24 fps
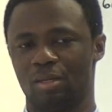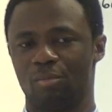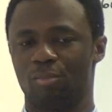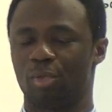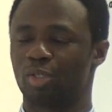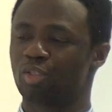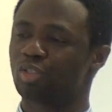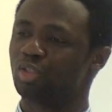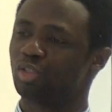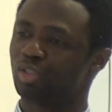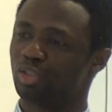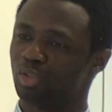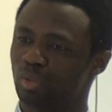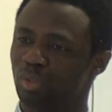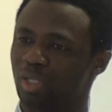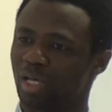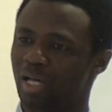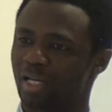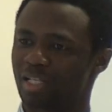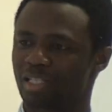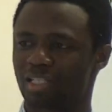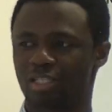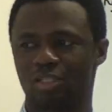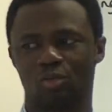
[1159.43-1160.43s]
But to do
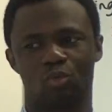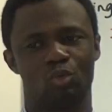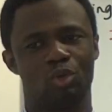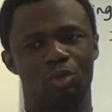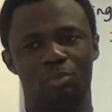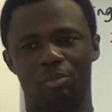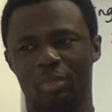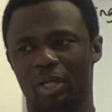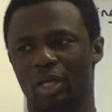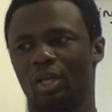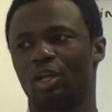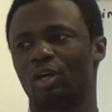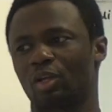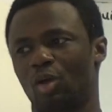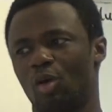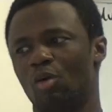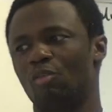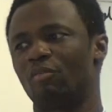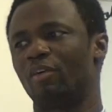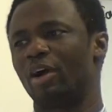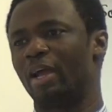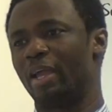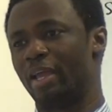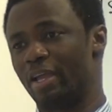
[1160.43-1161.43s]
that, we may not
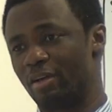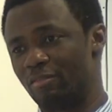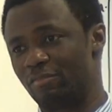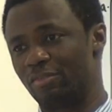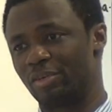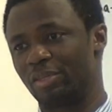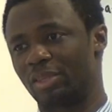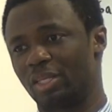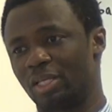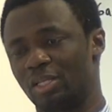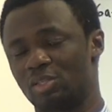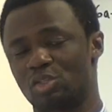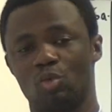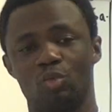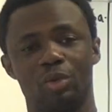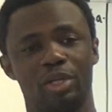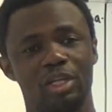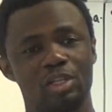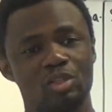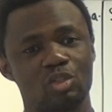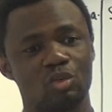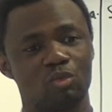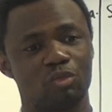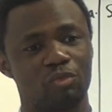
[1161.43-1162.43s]
cover everything. So we
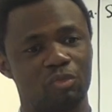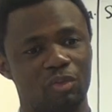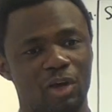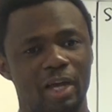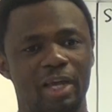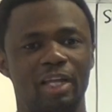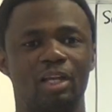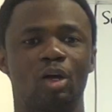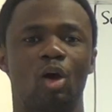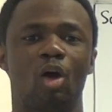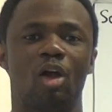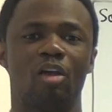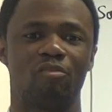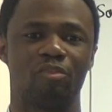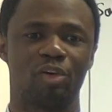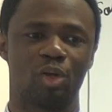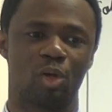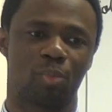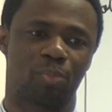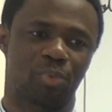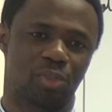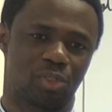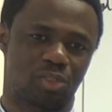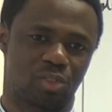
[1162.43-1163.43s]
need to find
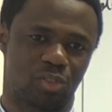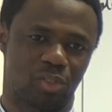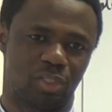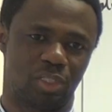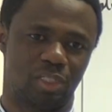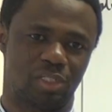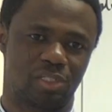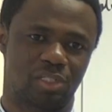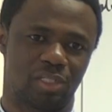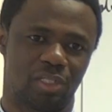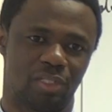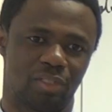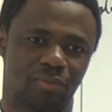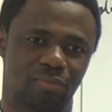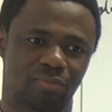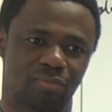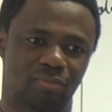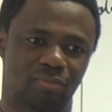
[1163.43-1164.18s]
every opportunity.